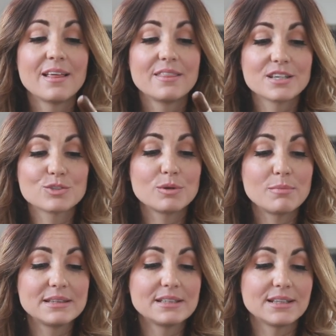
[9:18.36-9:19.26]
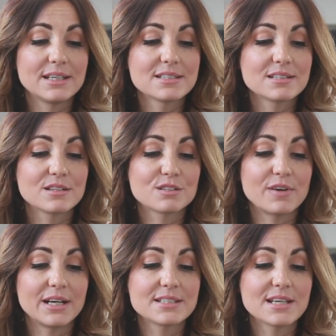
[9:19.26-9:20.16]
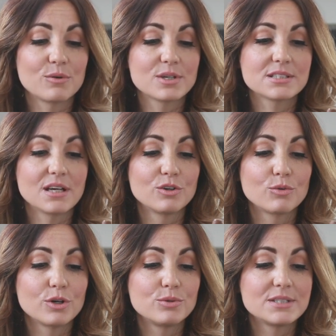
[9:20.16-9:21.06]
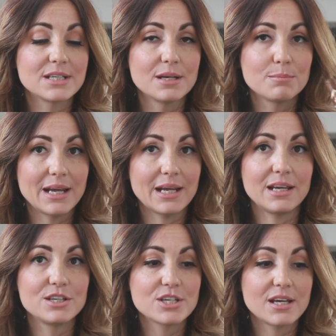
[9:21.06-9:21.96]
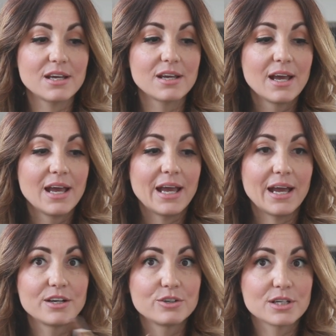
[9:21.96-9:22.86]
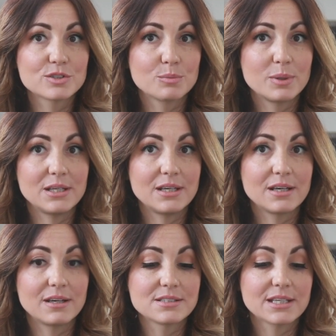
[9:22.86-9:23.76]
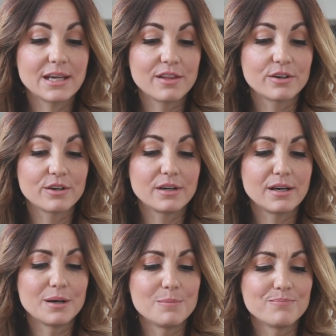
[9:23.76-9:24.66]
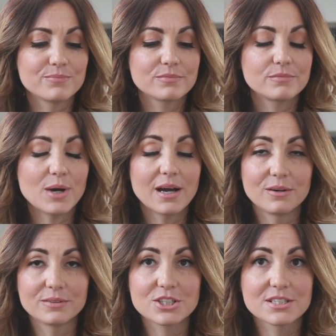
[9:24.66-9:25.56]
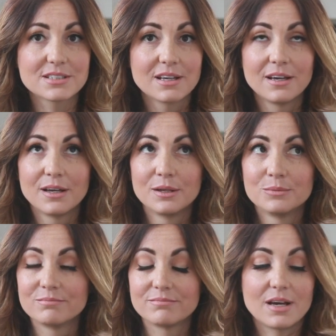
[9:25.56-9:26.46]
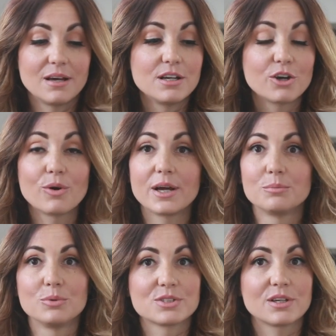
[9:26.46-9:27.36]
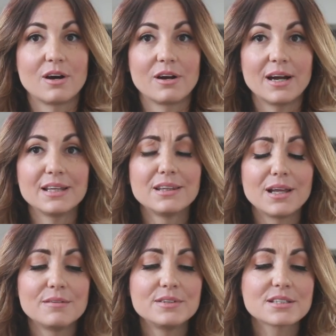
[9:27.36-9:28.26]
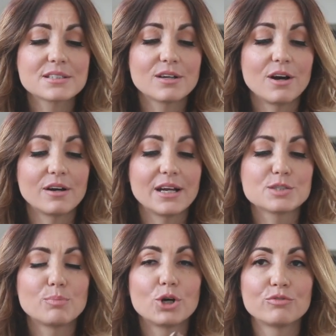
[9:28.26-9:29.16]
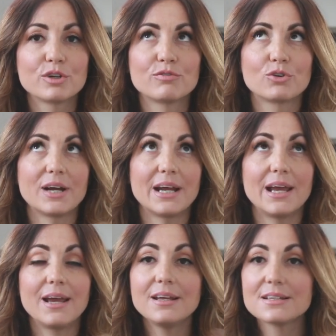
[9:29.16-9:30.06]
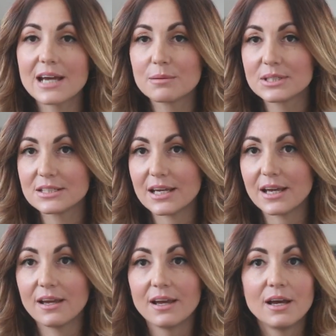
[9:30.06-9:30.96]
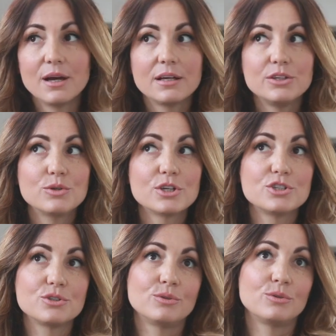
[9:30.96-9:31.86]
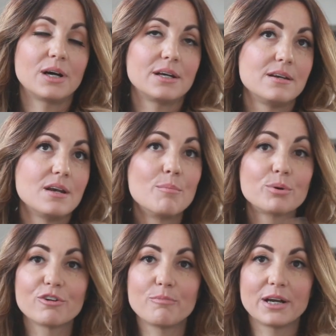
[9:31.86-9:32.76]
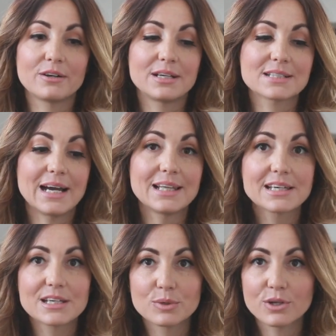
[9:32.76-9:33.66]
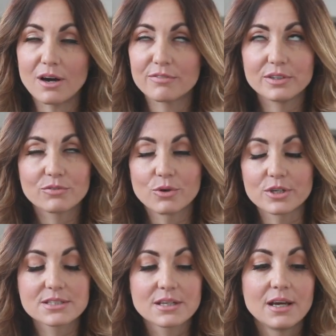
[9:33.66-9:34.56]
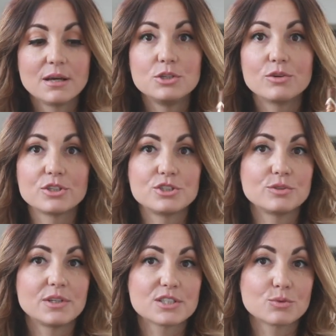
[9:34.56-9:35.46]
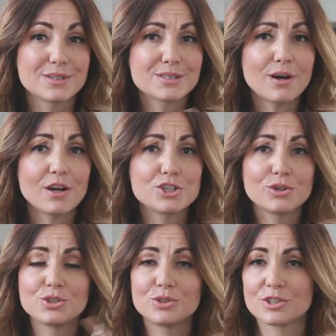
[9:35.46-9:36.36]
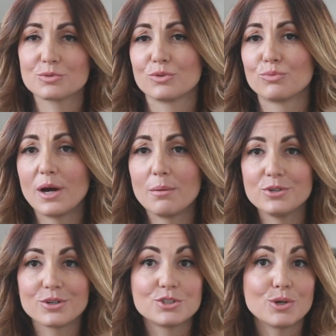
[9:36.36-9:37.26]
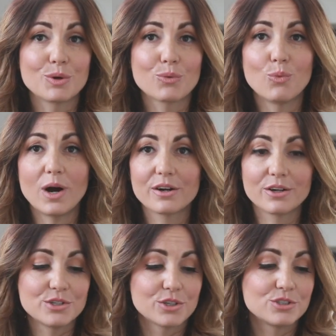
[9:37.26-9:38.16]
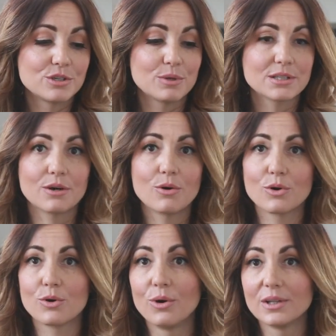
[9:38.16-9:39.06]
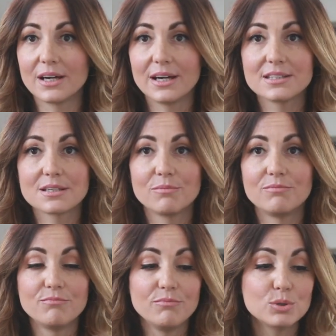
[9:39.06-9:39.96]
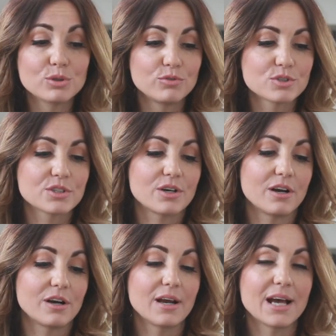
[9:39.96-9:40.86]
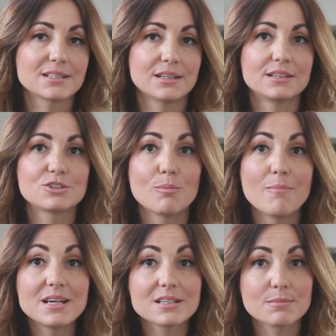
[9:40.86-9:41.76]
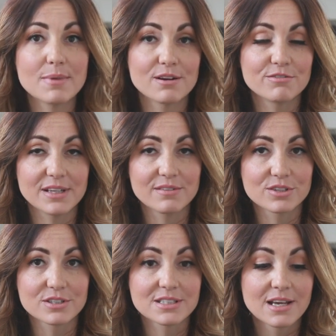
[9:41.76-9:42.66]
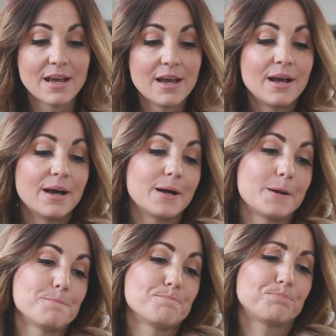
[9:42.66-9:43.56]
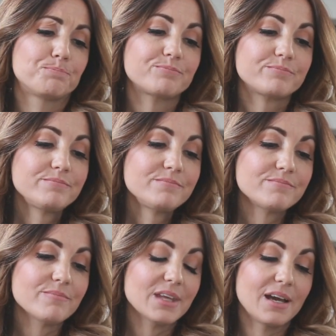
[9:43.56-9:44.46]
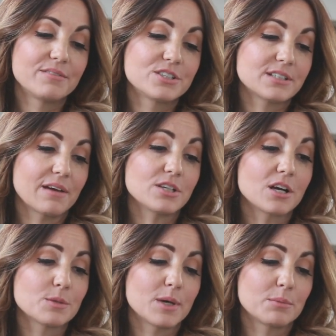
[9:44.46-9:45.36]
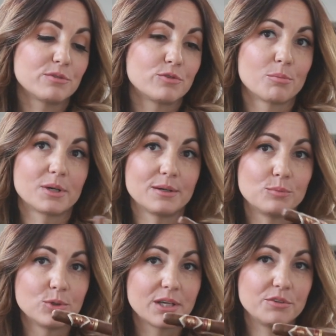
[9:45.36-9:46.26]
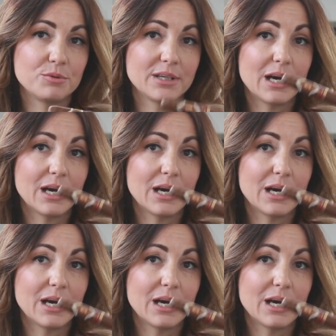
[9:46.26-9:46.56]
This one made the list, this Finest Hour Sun Grown, done by AJ and Ernesto Padilla together. Um, wow, just an incredible cigar. I love this cigar. It's perfect for any time of the day. You can do a number of pairings. I like it with coffee, of course. You can do this with scotch, you could do this with rum, you could do it with water, you could do it with a Coca Cola. It's a beautiful cigar, has a tremendous amount of flavors. Um, I've just I've talked about it before, but I will give you an